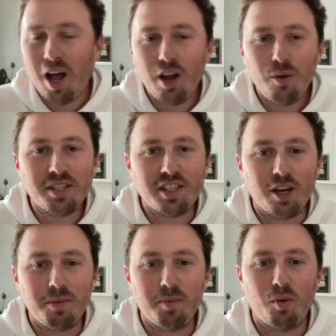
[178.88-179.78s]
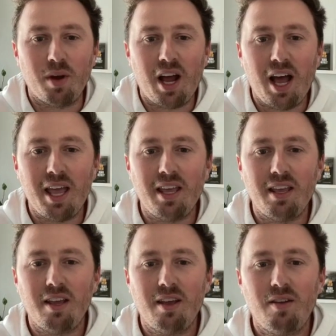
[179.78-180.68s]
I always tell people when
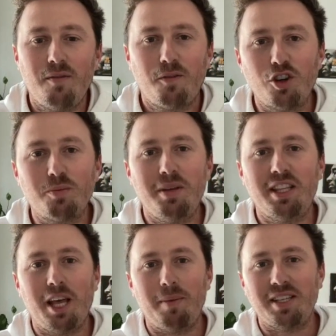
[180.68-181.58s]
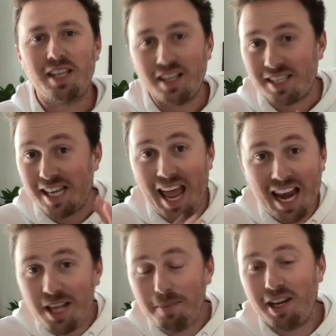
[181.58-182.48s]
I first meet them, I say, listen,
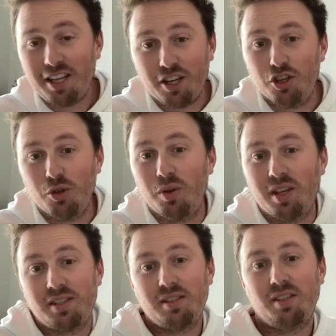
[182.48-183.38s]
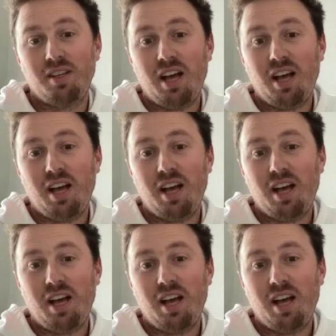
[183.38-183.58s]
anybody can do this.